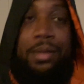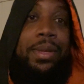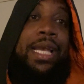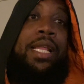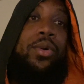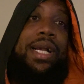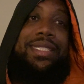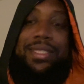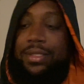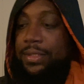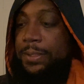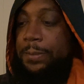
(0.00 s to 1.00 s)
Anyways,
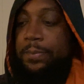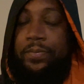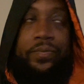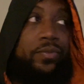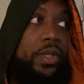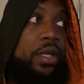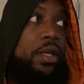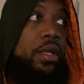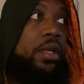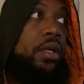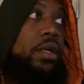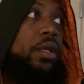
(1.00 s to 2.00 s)

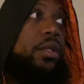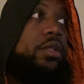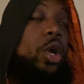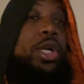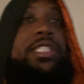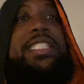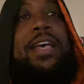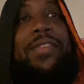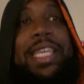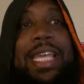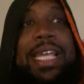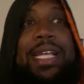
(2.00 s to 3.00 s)
37
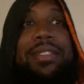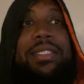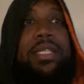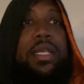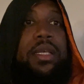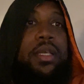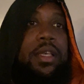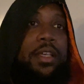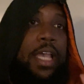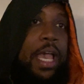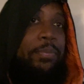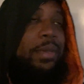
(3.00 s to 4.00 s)
years,
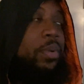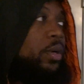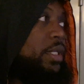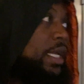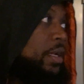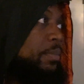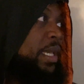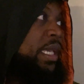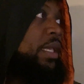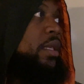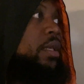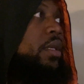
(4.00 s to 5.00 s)
happy birthday to
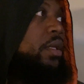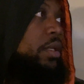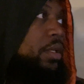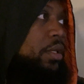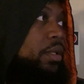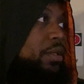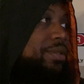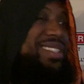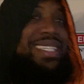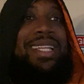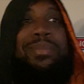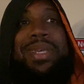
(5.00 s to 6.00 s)
me.
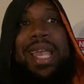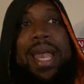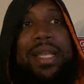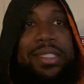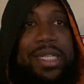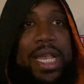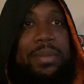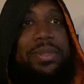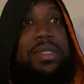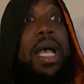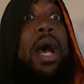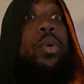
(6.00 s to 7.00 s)
Send them cash
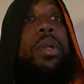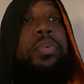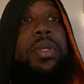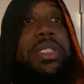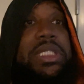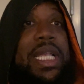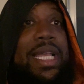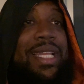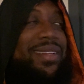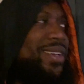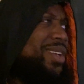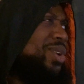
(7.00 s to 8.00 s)
apps, I would appreciate it.
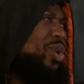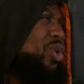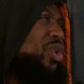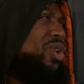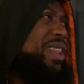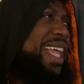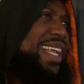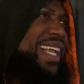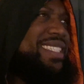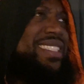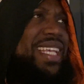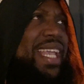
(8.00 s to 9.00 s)
Or like I
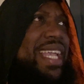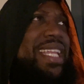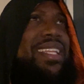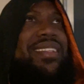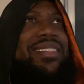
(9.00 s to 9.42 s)
said,